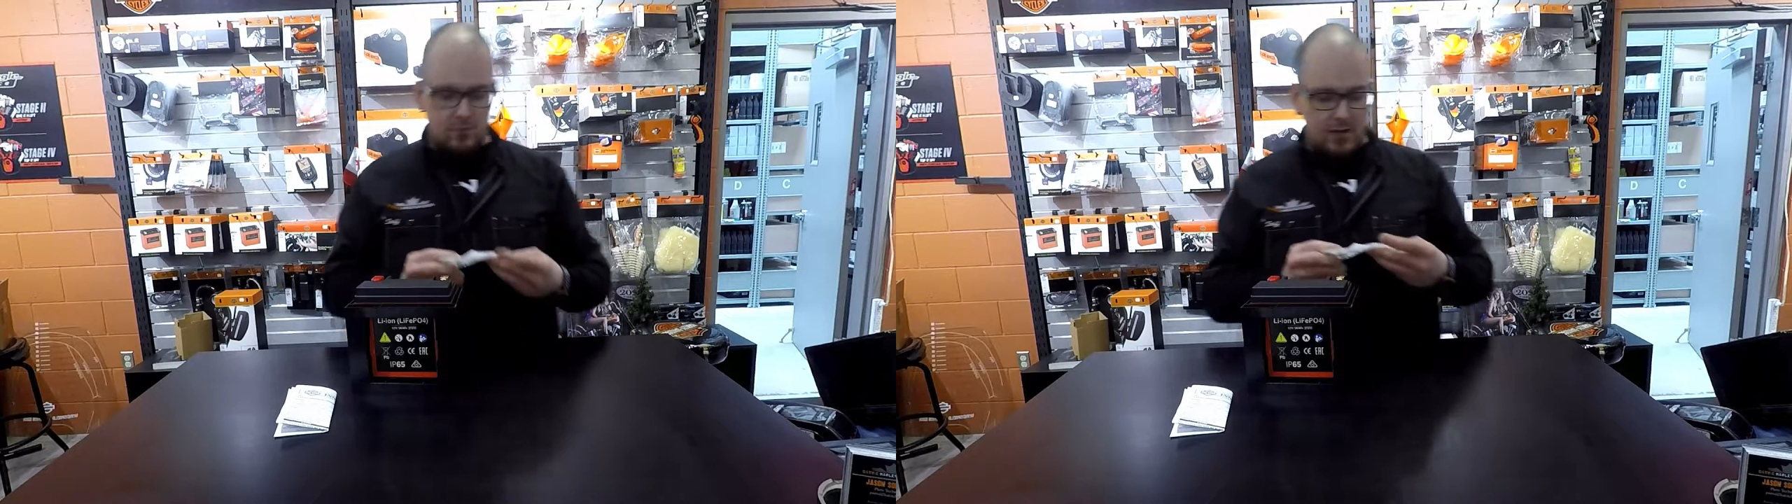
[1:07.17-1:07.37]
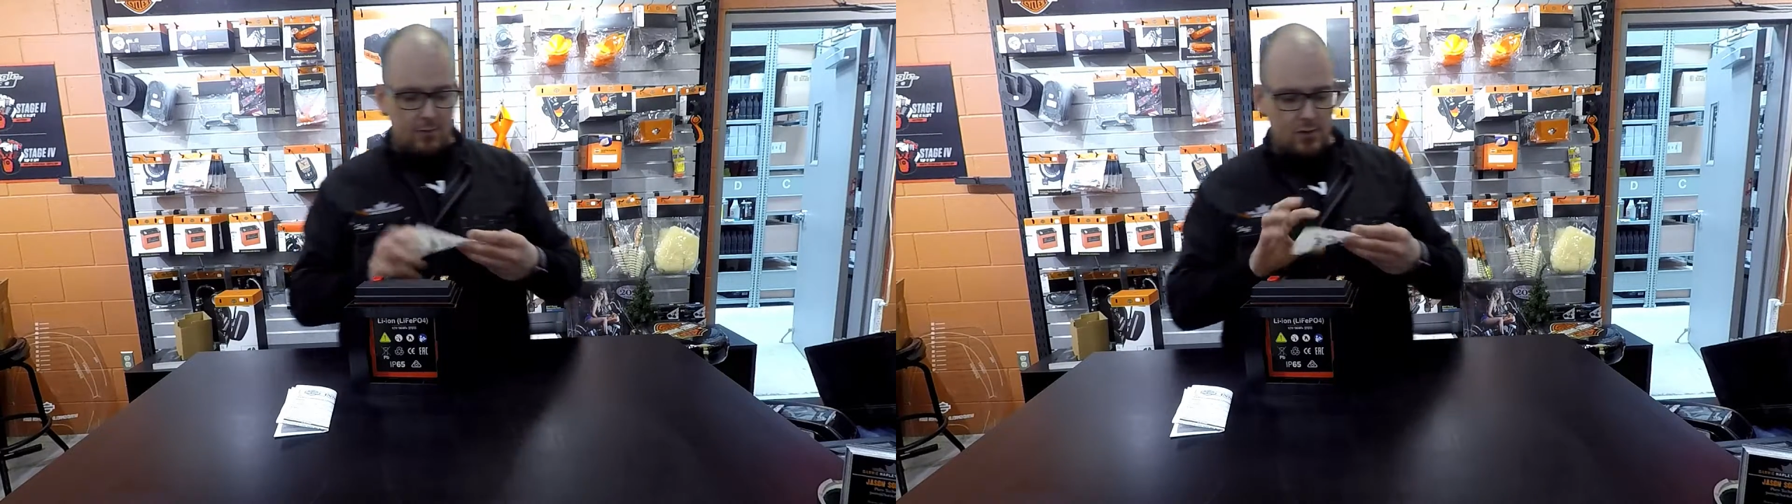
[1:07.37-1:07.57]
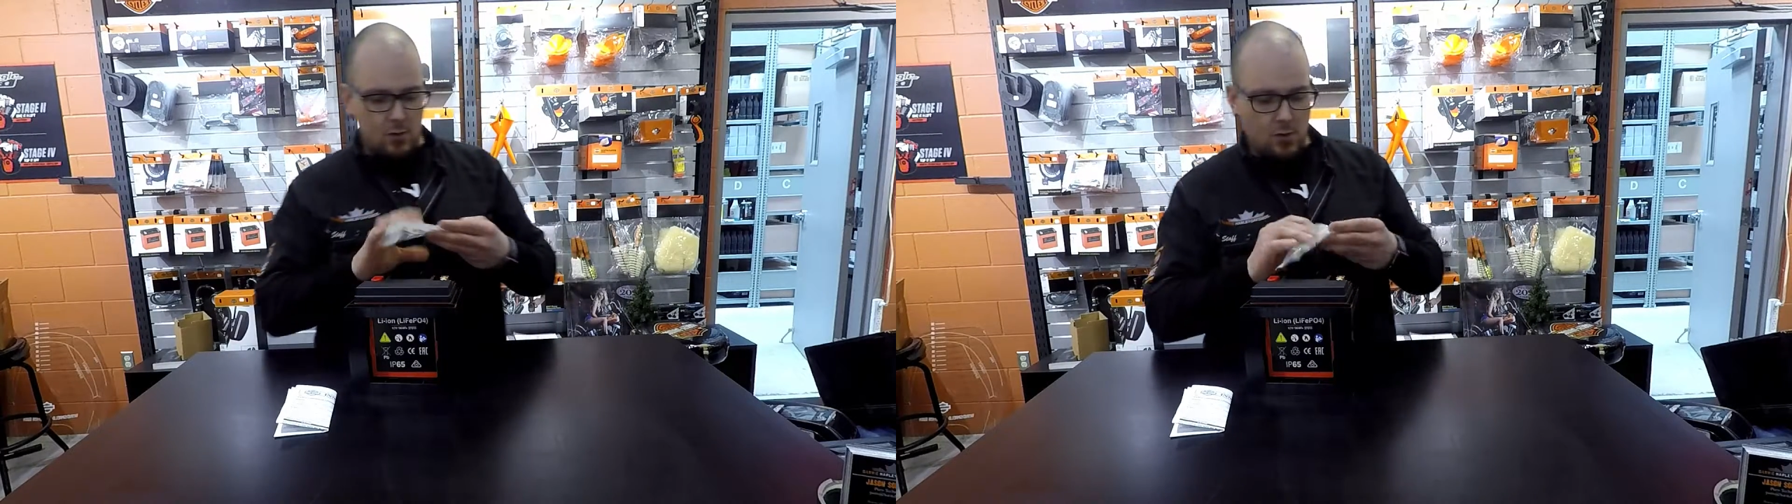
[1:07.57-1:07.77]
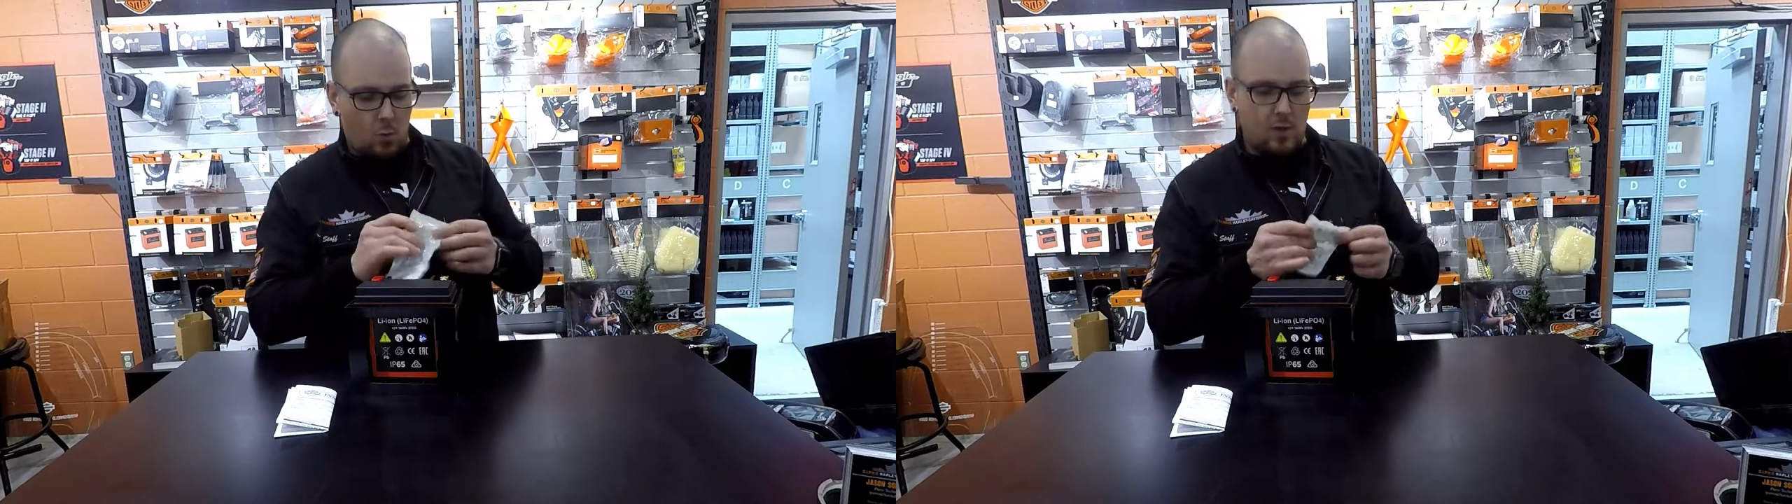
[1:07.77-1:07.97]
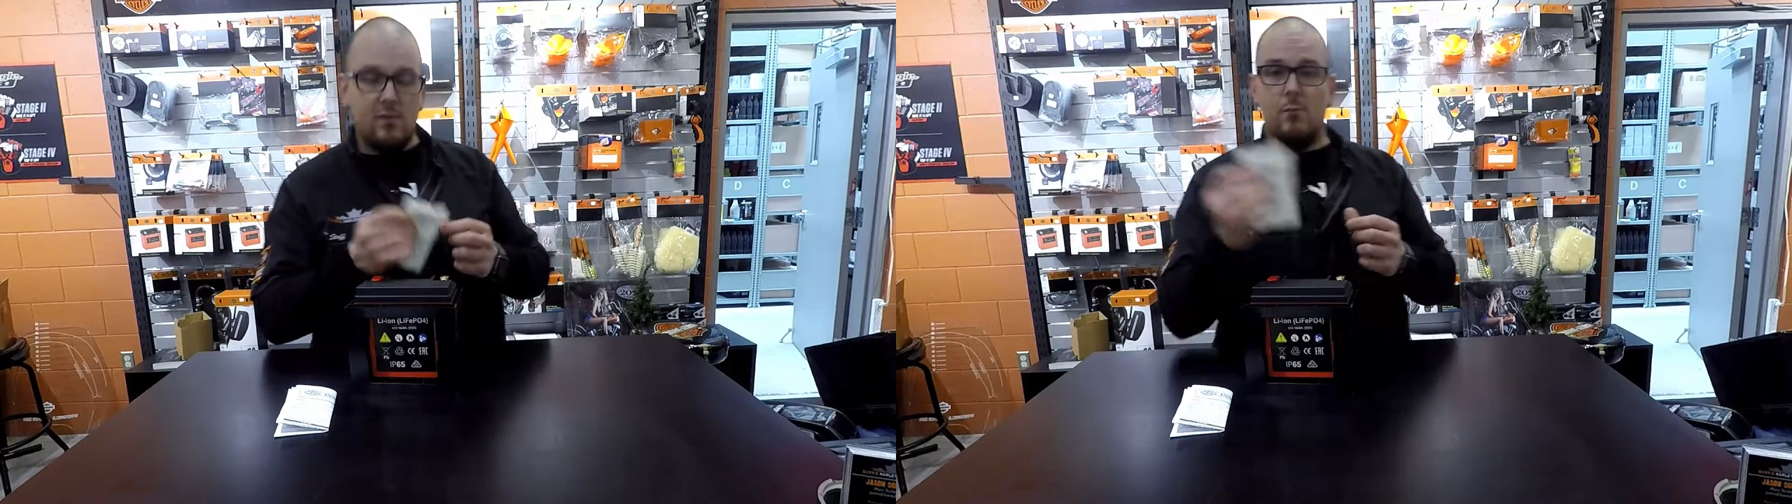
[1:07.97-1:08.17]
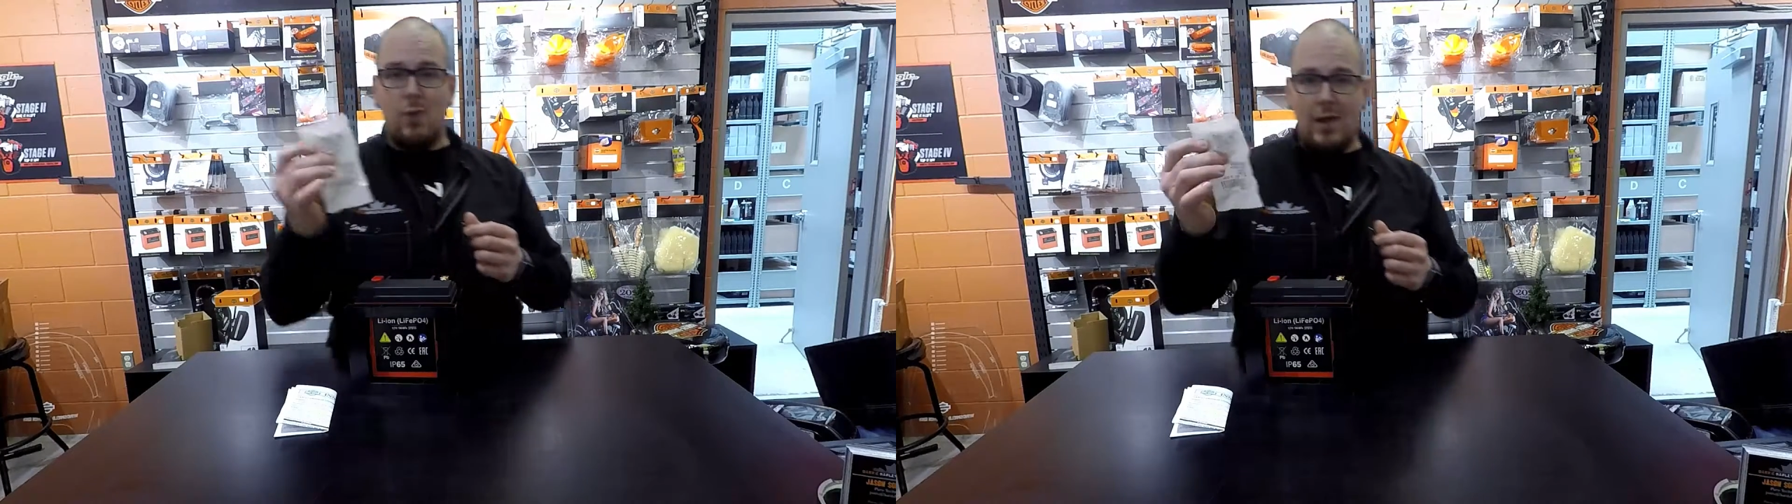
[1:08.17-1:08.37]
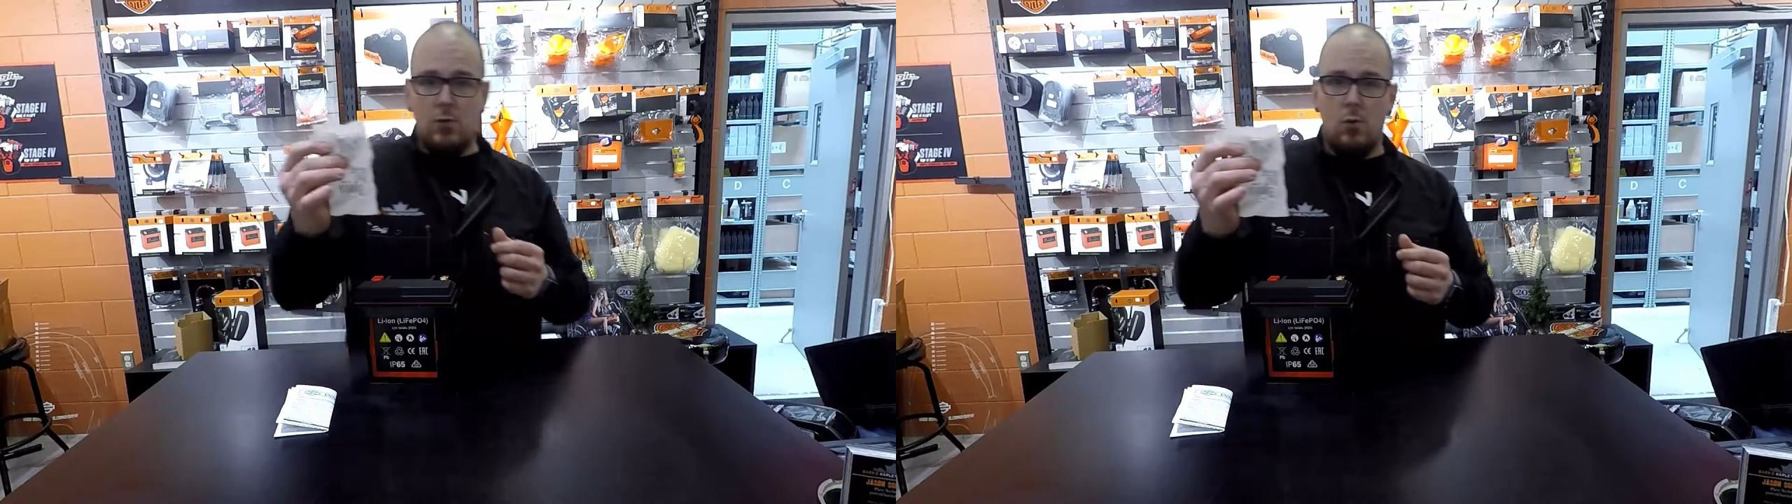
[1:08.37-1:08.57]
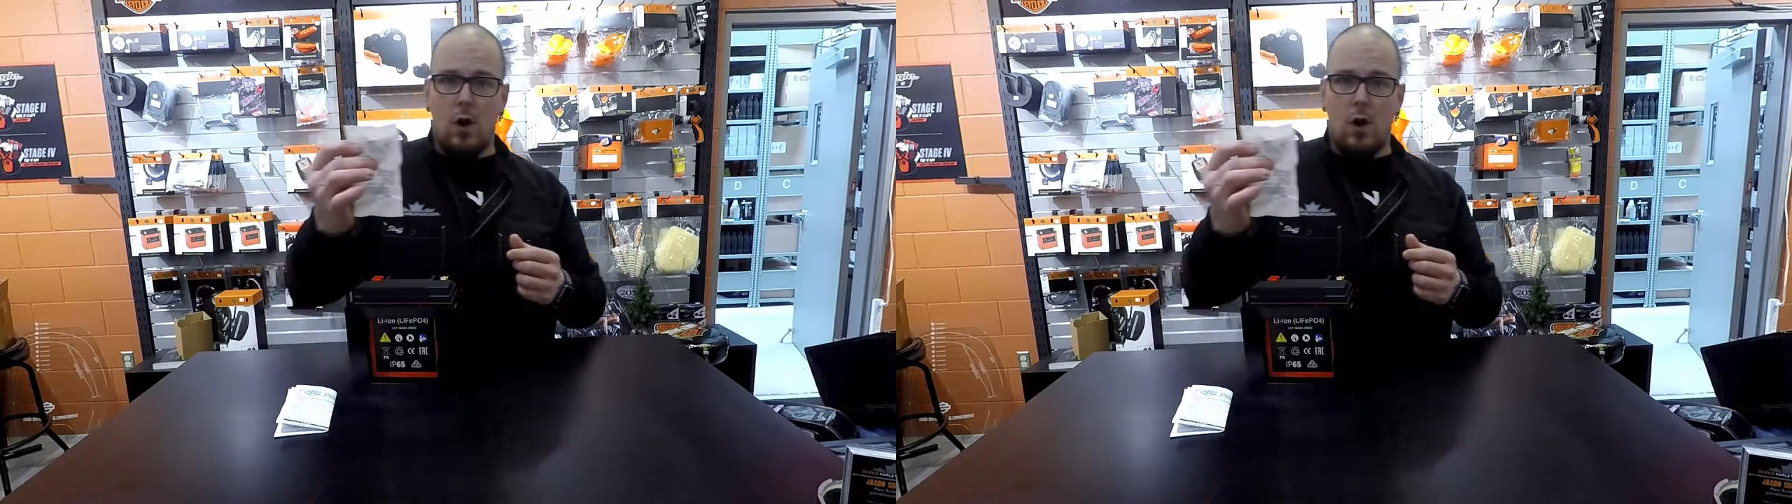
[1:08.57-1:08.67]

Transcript: you're definitely going to want some brand new